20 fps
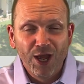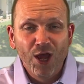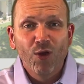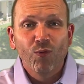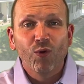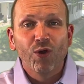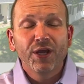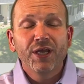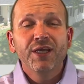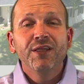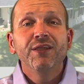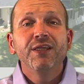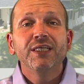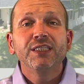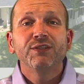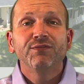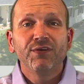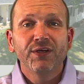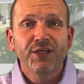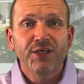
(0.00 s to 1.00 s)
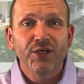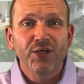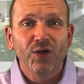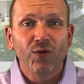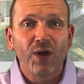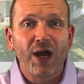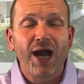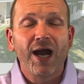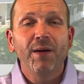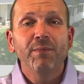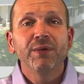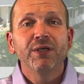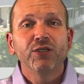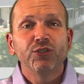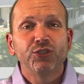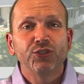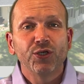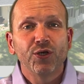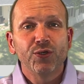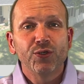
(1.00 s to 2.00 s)
Well, in this video, I'm going to
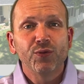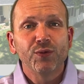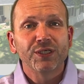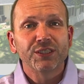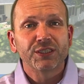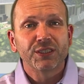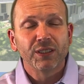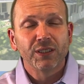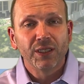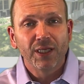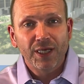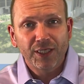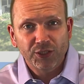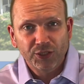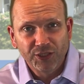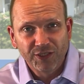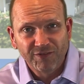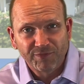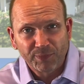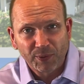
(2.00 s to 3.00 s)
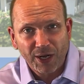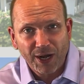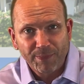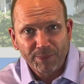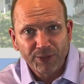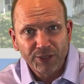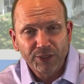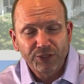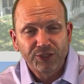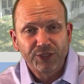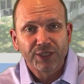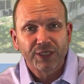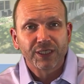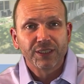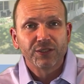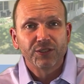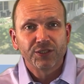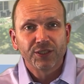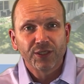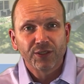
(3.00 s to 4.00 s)
show you a selection of properties to
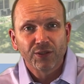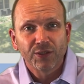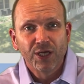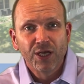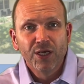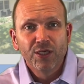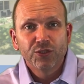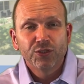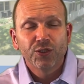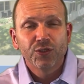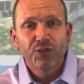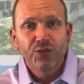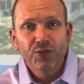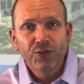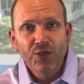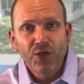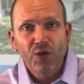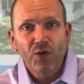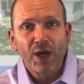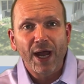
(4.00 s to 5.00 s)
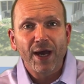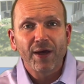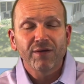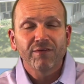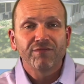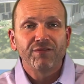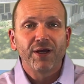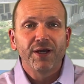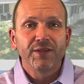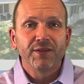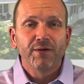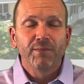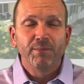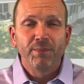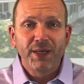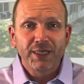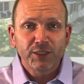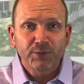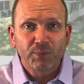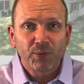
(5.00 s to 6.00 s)
consider so you know how to find the
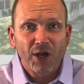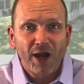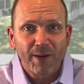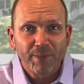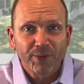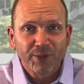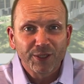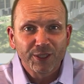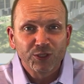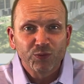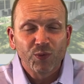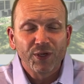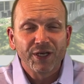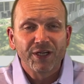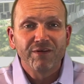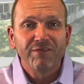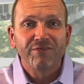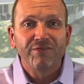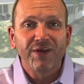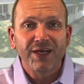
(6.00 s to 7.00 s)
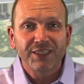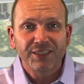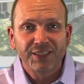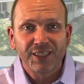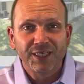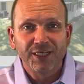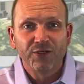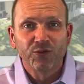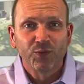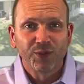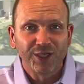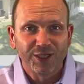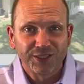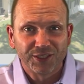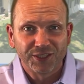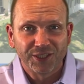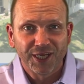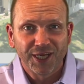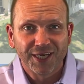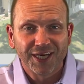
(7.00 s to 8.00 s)
best properties when investing in real
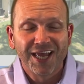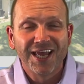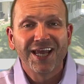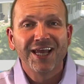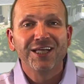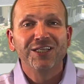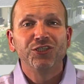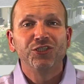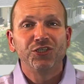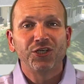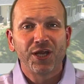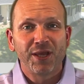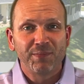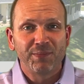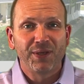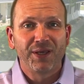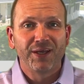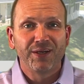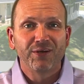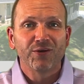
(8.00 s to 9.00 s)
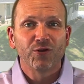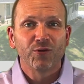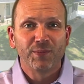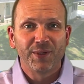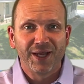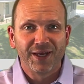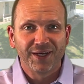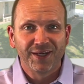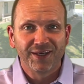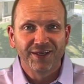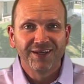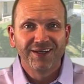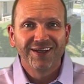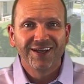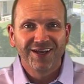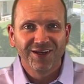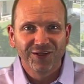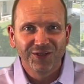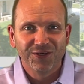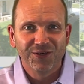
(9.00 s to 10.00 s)
estate in Champaign, Urbana,
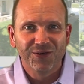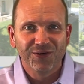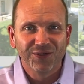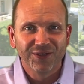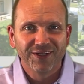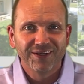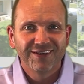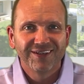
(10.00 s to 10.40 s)
Illinois.